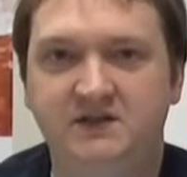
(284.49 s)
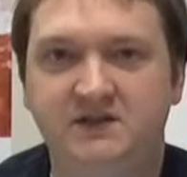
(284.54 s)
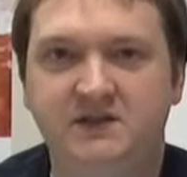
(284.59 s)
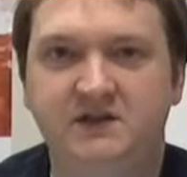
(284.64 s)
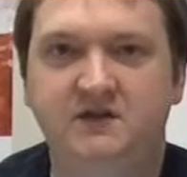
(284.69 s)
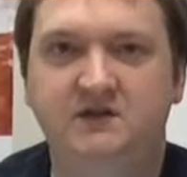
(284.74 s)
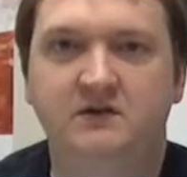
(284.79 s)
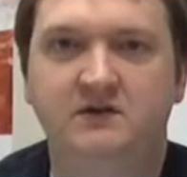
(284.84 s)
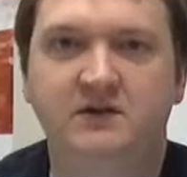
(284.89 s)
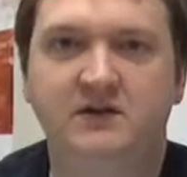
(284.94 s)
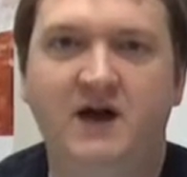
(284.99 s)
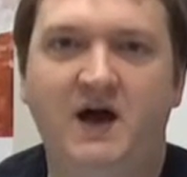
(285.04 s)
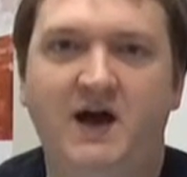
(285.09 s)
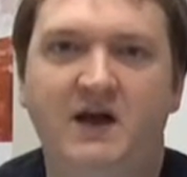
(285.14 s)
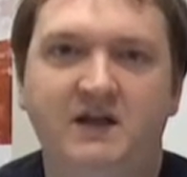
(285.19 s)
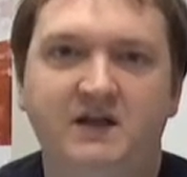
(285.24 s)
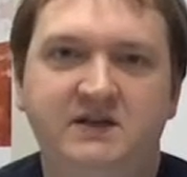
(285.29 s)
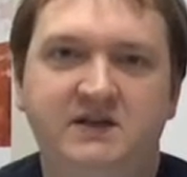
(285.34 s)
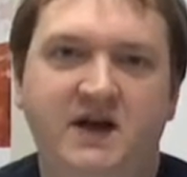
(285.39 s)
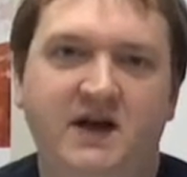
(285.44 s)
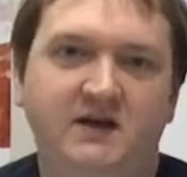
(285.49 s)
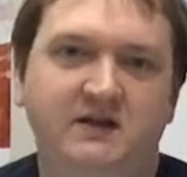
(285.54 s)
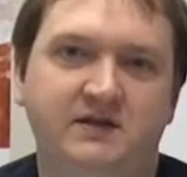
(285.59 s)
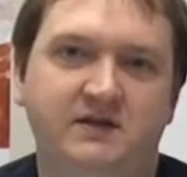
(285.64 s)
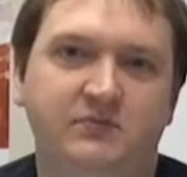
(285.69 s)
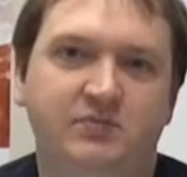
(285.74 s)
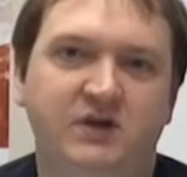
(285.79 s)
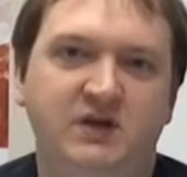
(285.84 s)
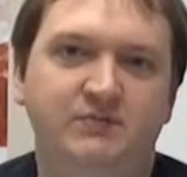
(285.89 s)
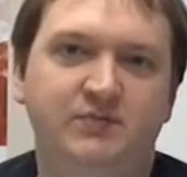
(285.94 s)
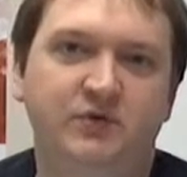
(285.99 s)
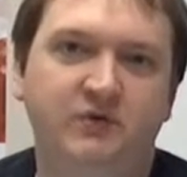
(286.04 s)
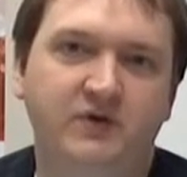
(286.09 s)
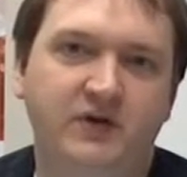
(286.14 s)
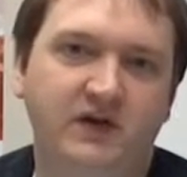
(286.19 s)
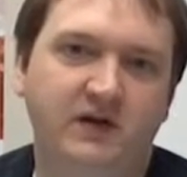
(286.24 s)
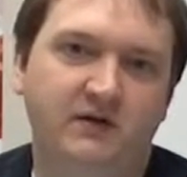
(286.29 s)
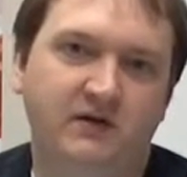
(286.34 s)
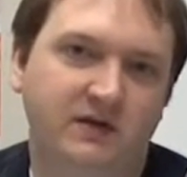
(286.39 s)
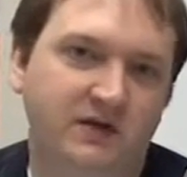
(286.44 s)
skilled and highly talented people
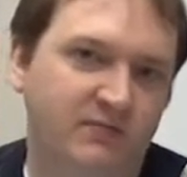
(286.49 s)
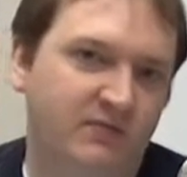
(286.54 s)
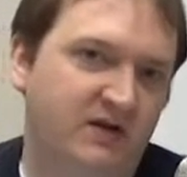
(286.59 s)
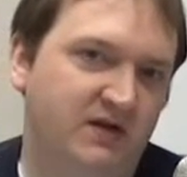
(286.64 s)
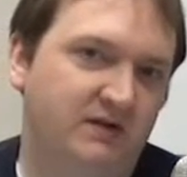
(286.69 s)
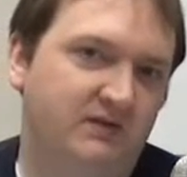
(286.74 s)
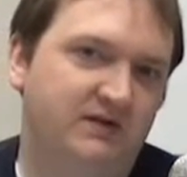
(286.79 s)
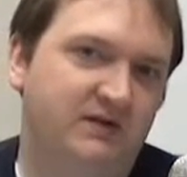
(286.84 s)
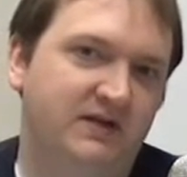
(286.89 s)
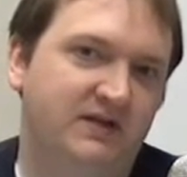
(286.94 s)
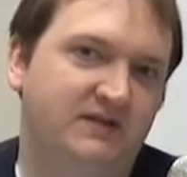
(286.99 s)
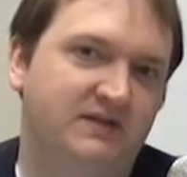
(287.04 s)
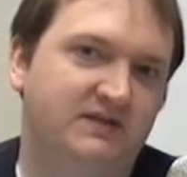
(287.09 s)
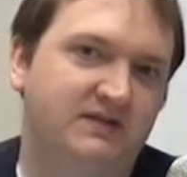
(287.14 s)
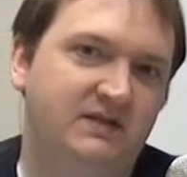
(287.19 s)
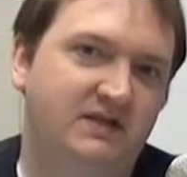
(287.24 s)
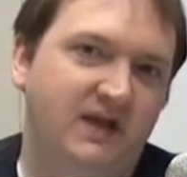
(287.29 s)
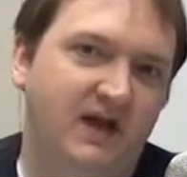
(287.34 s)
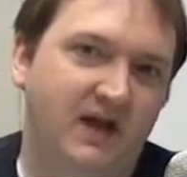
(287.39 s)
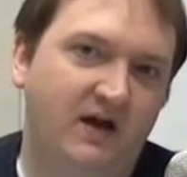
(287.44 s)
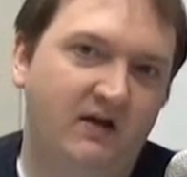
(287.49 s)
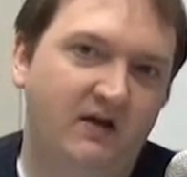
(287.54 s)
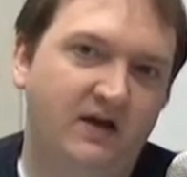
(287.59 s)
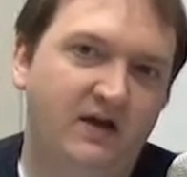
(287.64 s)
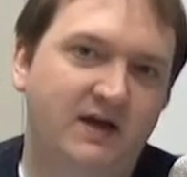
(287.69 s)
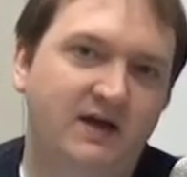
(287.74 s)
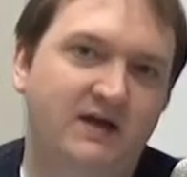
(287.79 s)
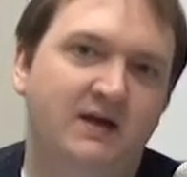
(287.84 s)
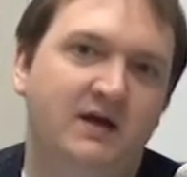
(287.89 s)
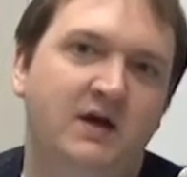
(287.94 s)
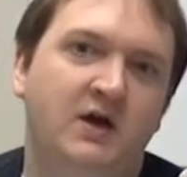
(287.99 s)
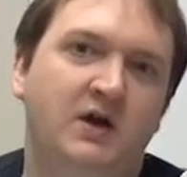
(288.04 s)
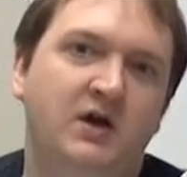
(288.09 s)
here in the Middle Tennessee area